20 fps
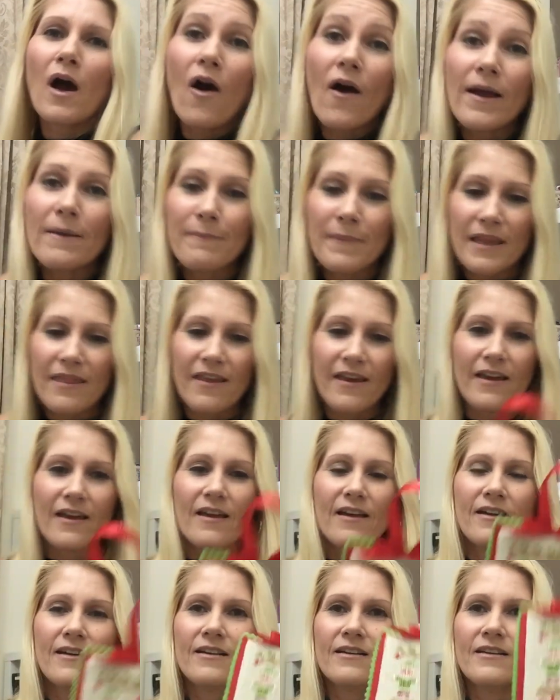behind me there.
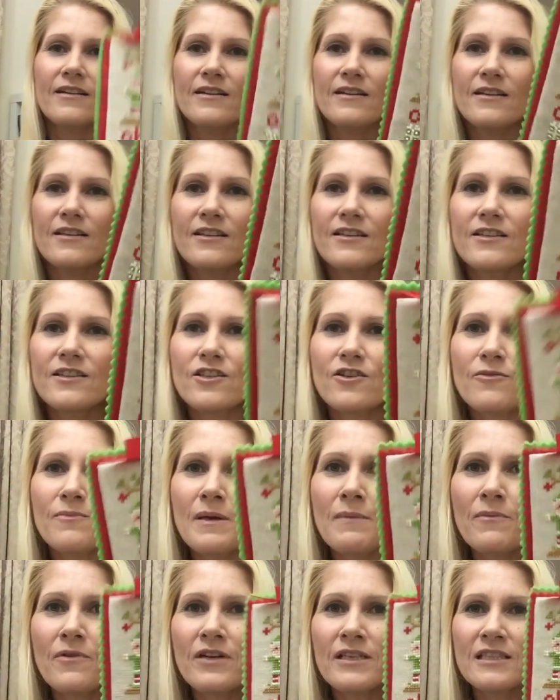So
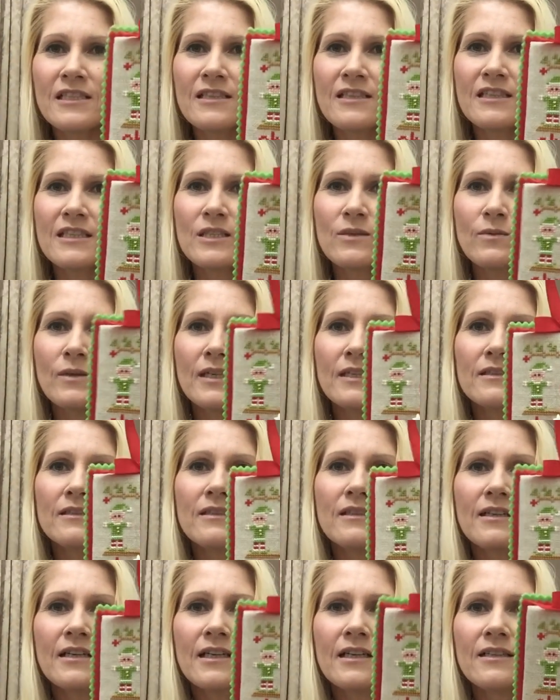remember I did this one
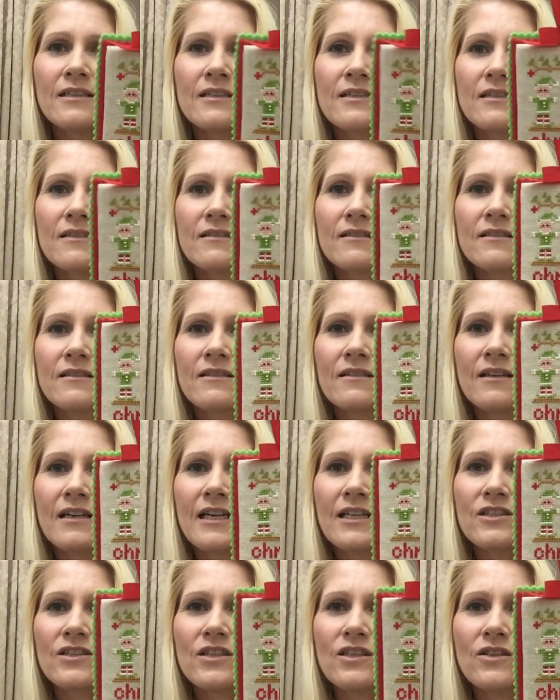and I
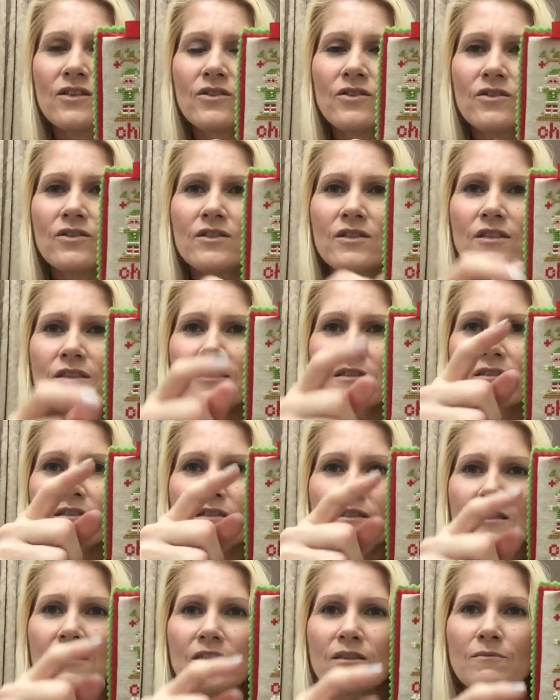had to use
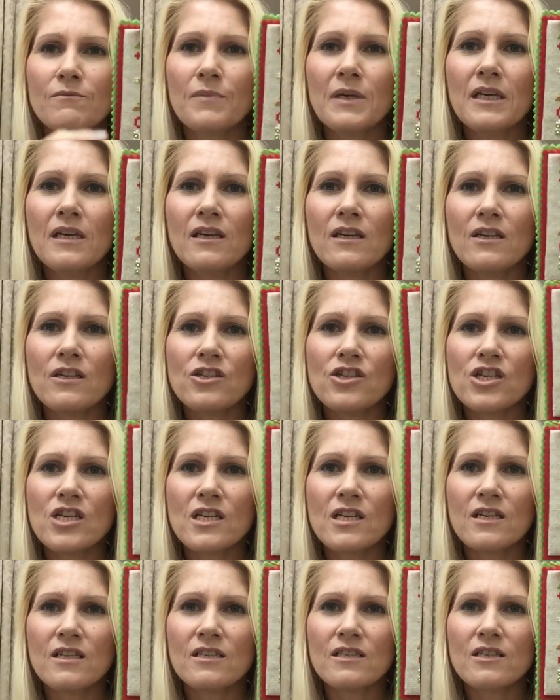pinking
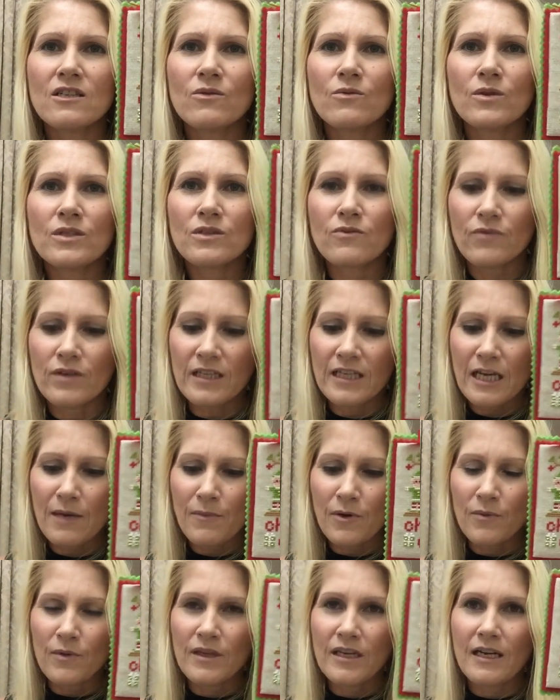shears and I wasn't really
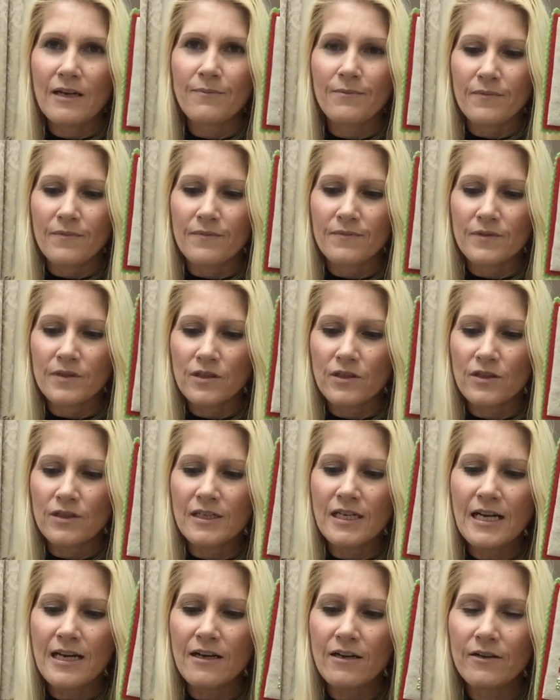happy with that. So
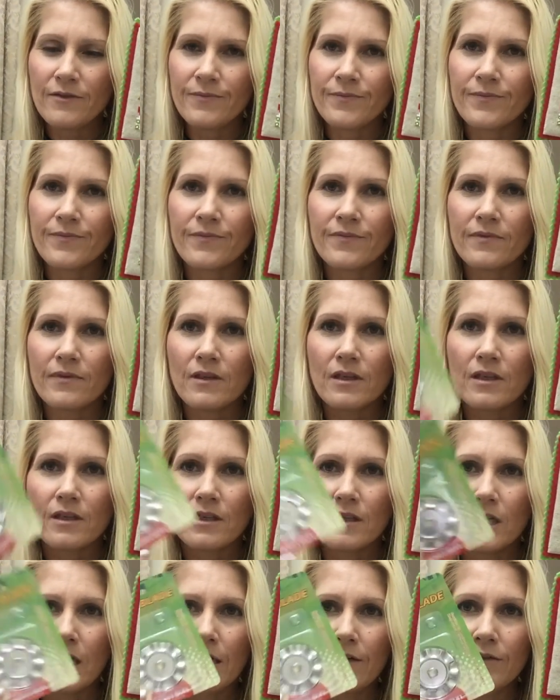now
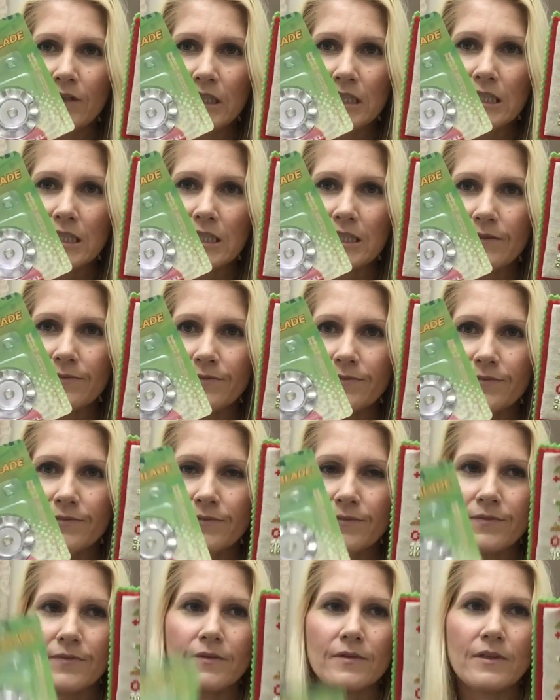I have this,
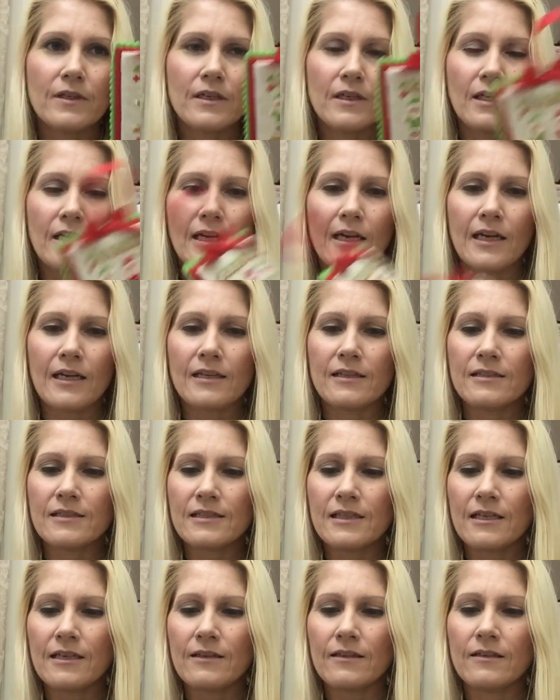and